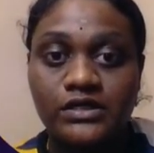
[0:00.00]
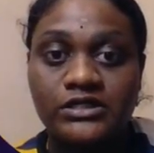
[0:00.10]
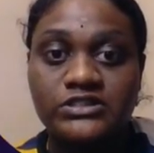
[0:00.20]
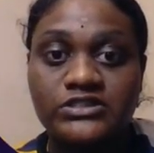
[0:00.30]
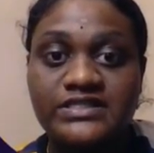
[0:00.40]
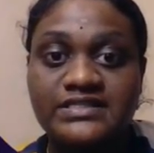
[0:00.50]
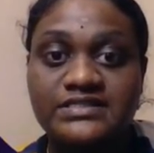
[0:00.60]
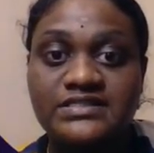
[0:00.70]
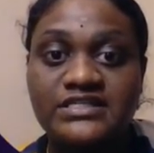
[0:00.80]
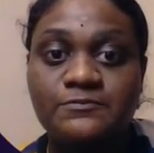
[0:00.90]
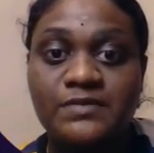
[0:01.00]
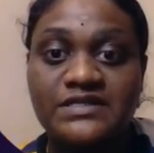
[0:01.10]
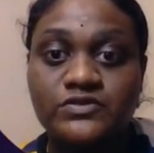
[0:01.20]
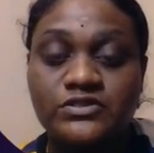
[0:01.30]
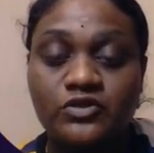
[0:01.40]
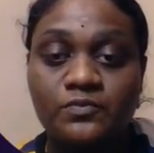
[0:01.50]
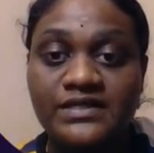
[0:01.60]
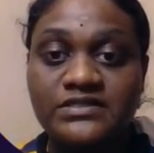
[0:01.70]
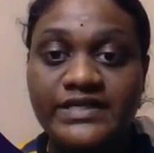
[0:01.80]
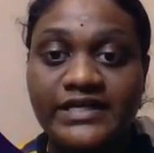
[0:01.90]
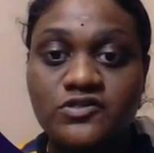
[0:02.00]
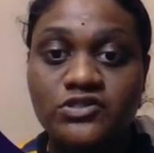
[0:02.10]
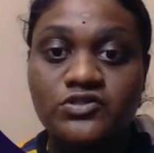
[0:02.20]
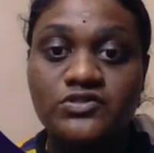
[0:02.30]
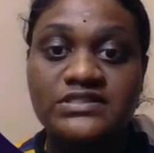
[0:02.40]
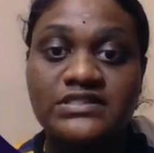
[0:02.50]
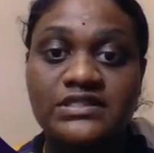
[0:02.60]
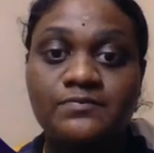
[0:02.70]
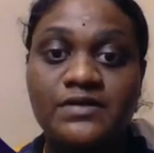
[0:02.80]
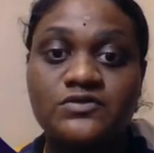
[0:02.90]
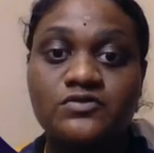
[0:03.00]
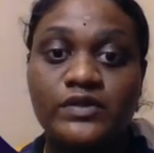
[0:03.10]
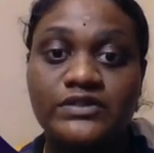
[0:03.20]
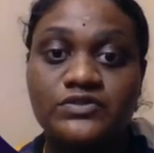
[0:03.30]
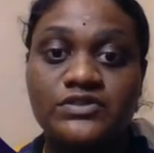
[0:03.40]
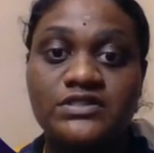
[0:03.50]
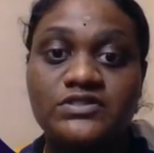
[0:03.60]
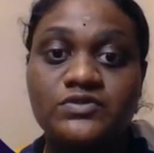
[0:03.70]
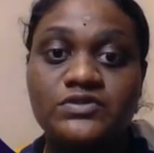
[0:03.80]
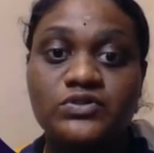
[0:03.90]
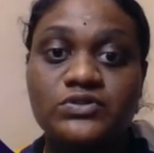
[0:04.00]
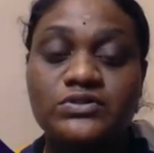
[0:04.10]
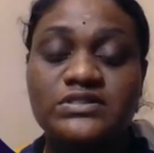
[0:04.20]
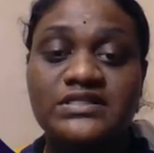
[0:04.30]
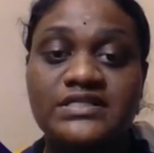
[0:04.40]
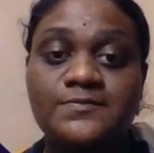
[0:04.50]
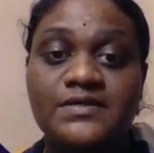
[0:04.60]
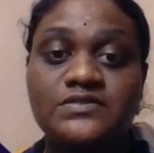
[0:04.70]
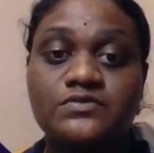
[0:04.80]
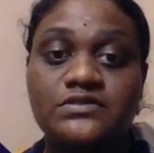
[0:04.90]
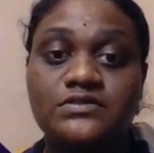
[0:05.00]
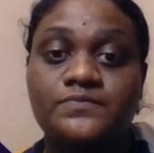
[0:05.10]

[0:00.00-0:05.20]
uh, ch password command, echo user 3 password 123 sudo ch password.